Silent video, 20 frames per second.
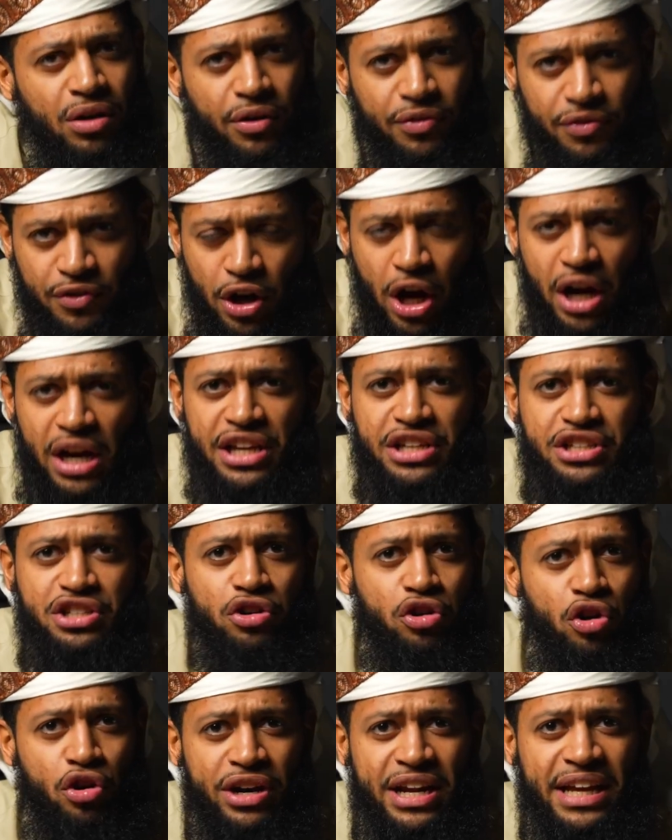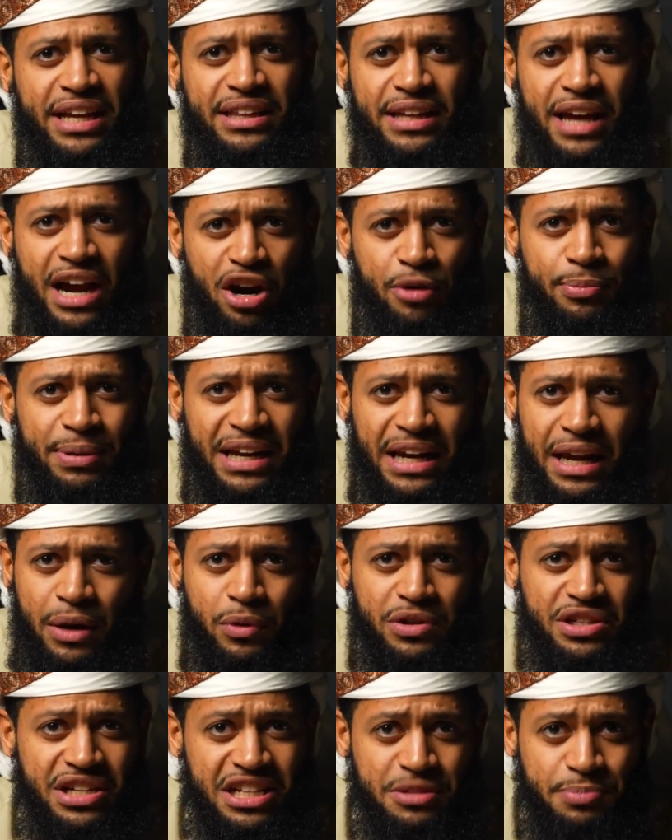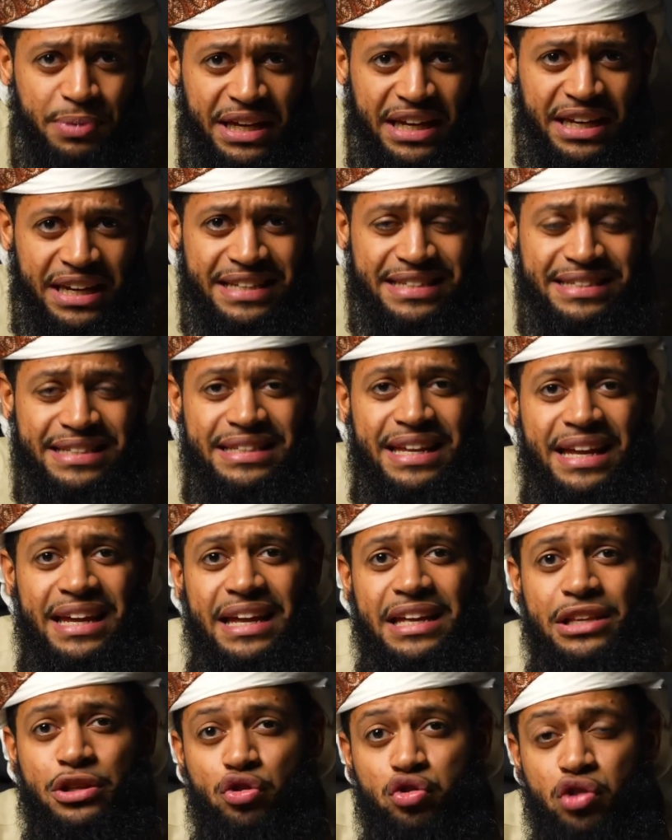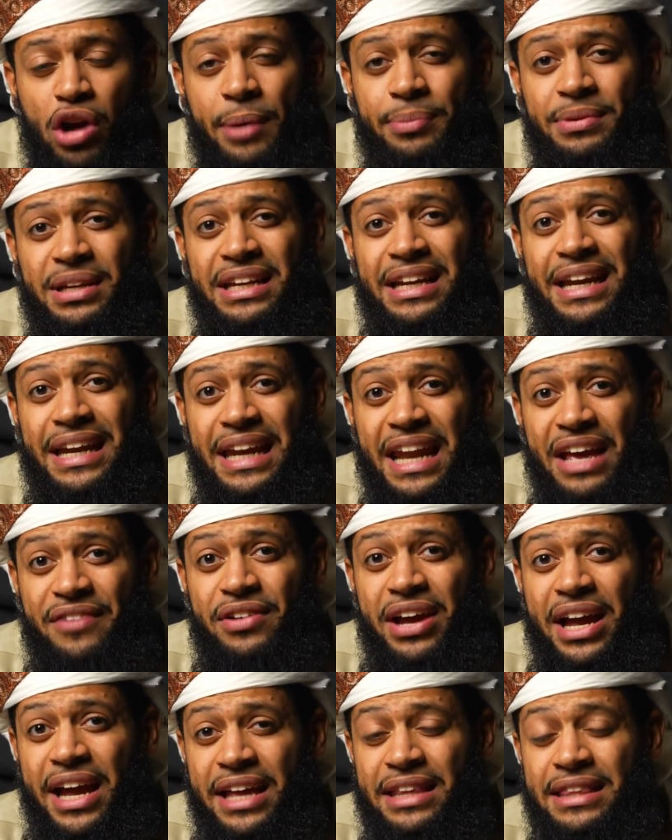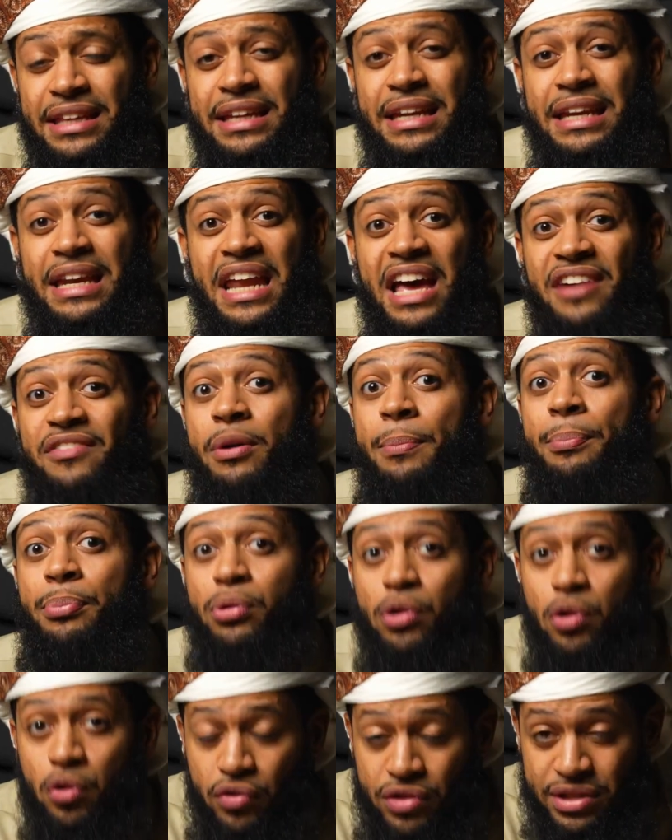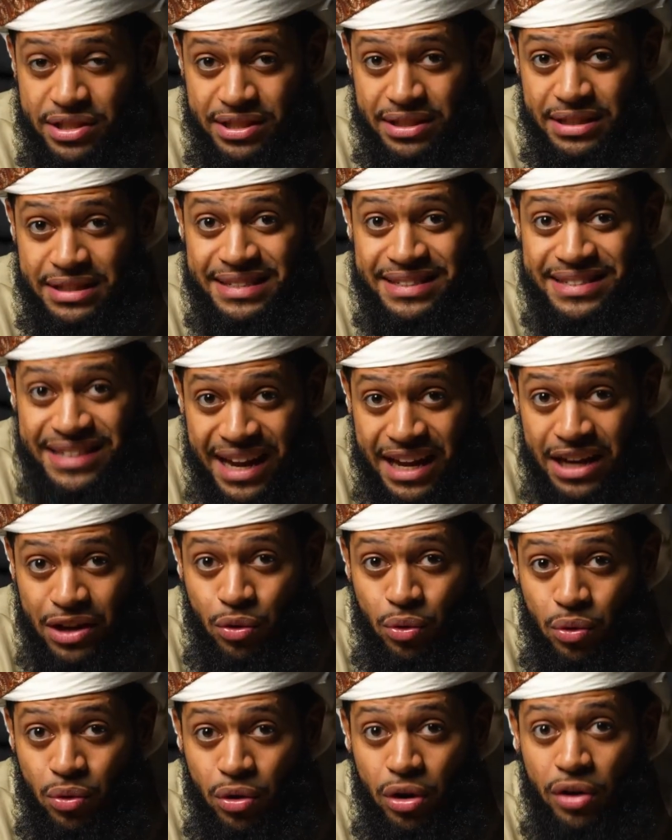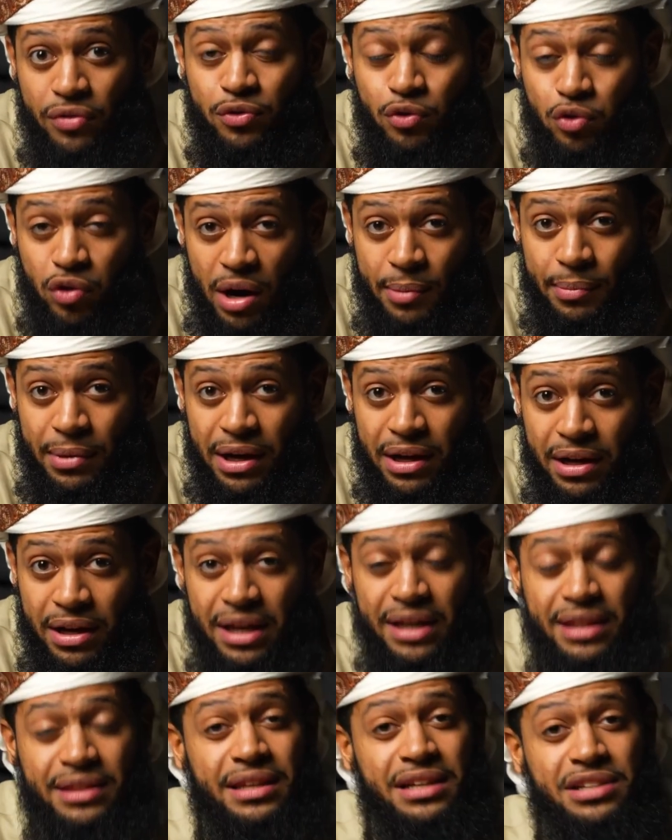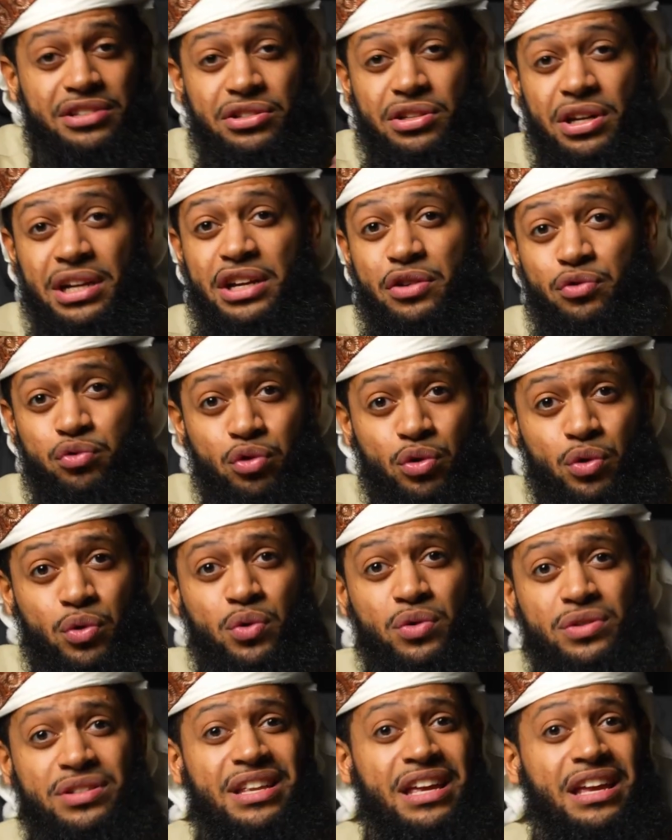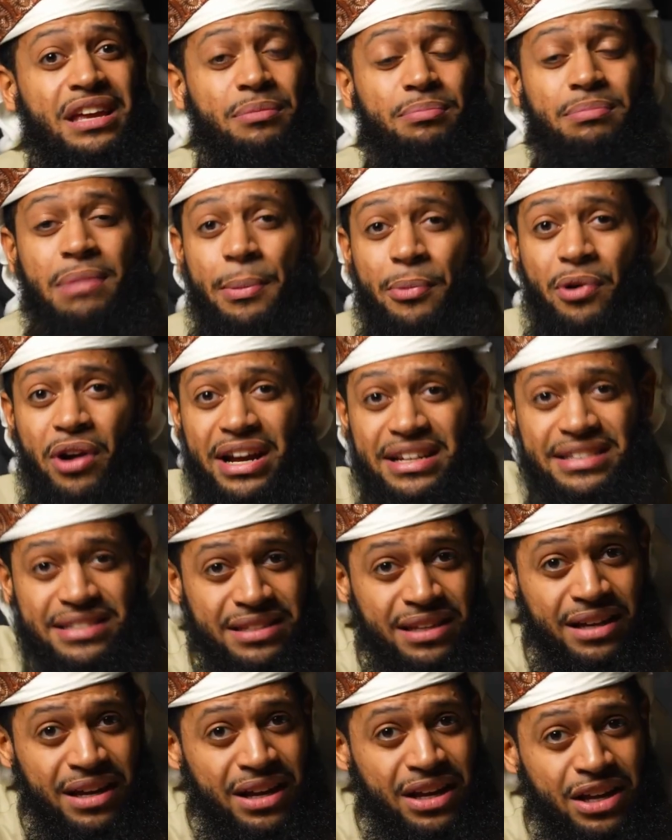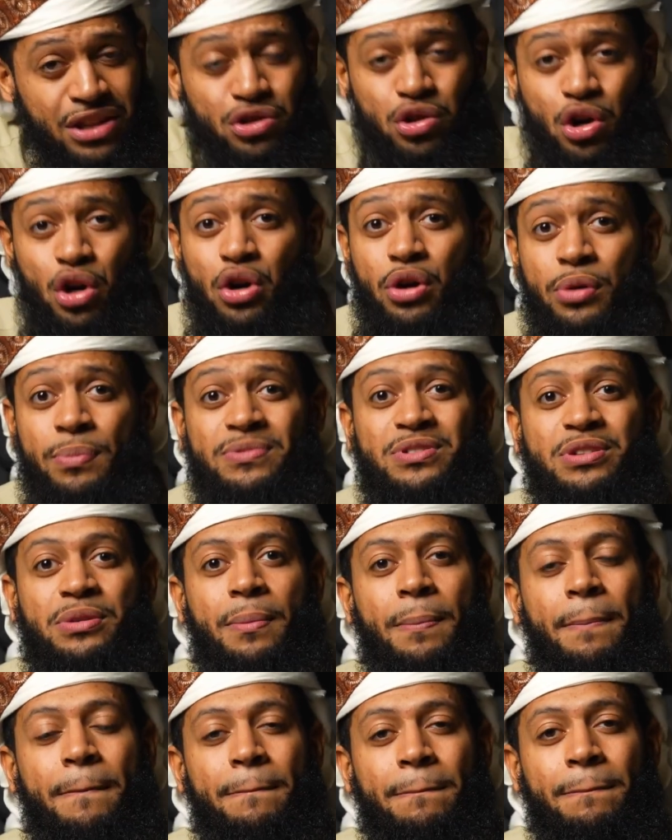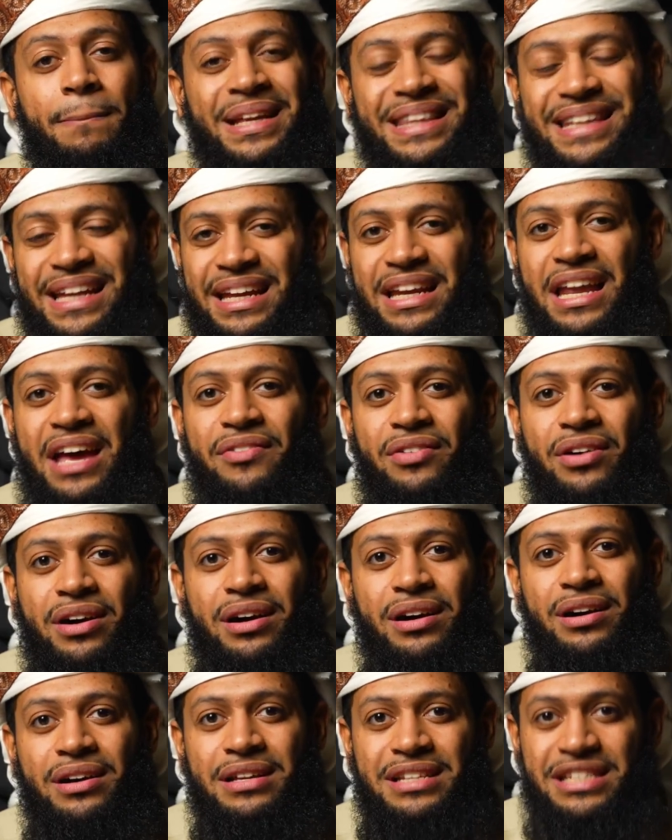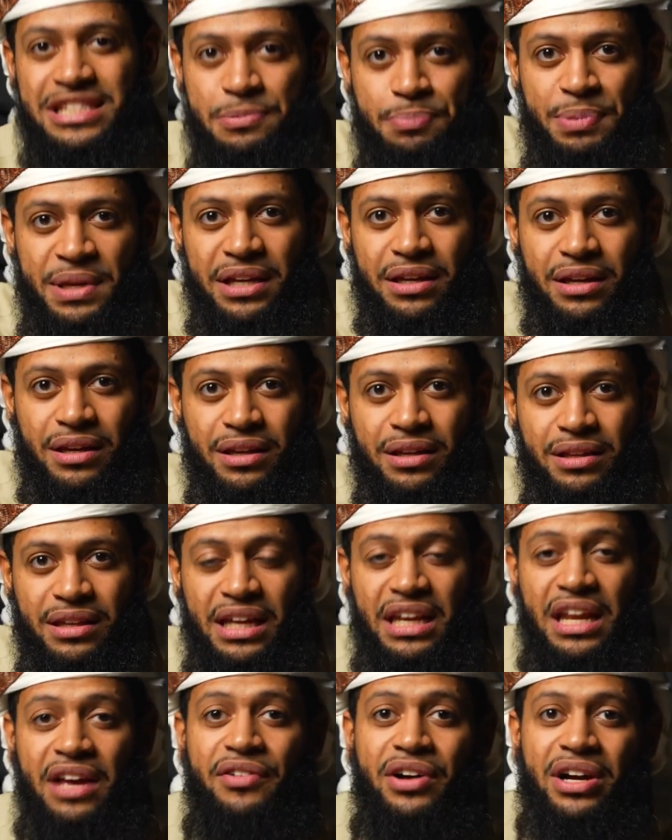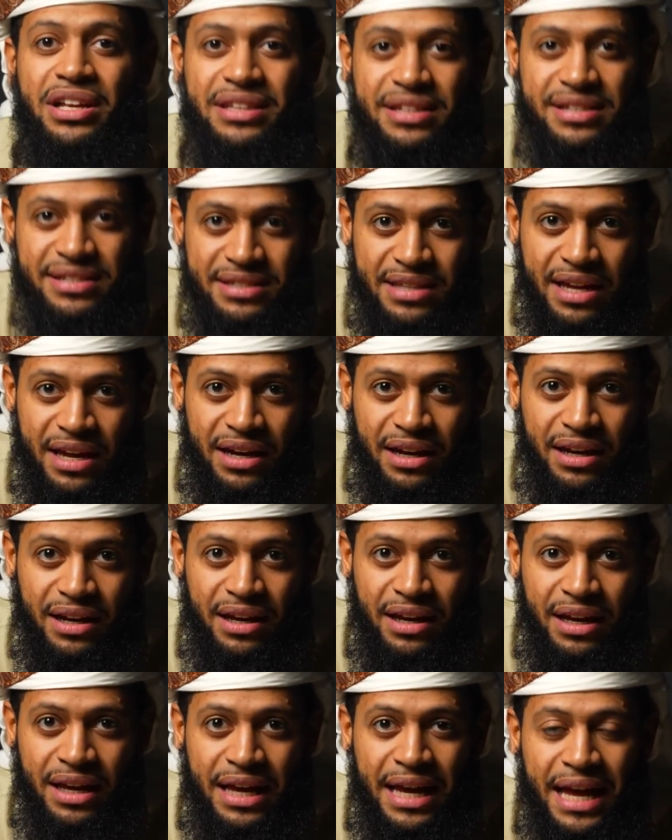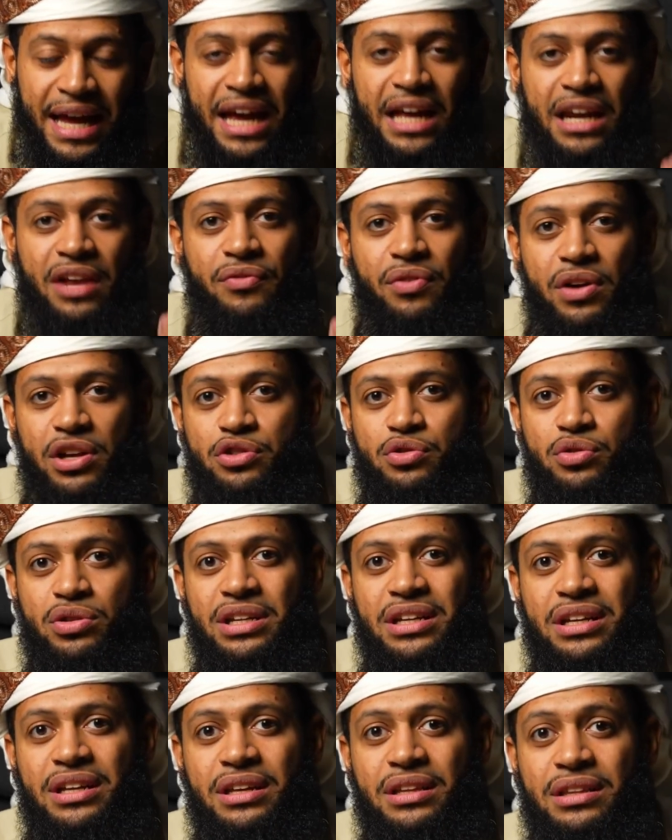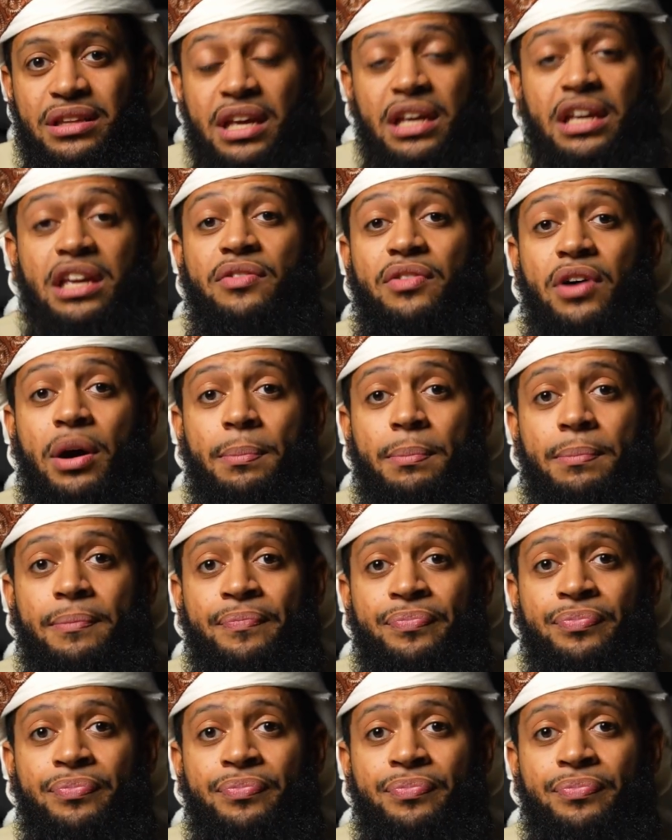of knowledge learning the Arabic language as beginners, they get trapped in a never-ending, never-progressing cycle of grammar. They study rules, they memorize terms, but they never speak. They never understand. And eventually, they give up.